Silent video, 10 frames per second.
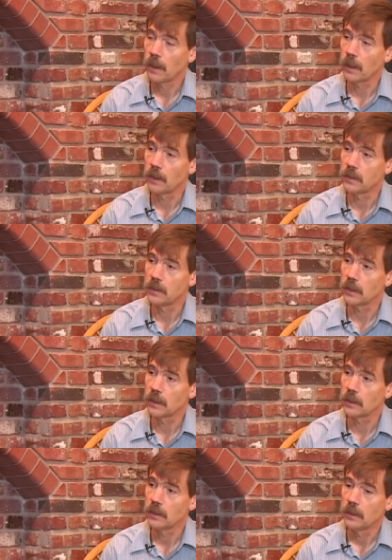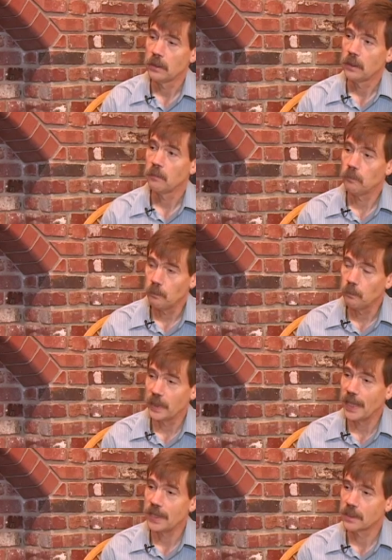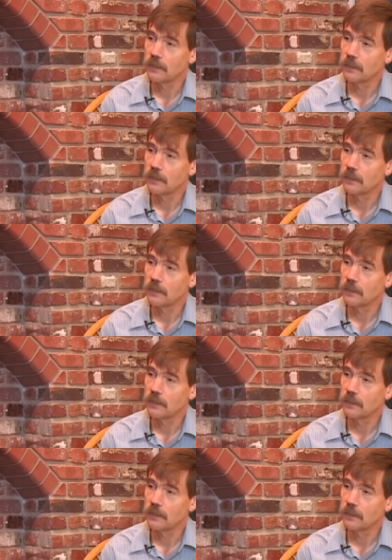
And, but that's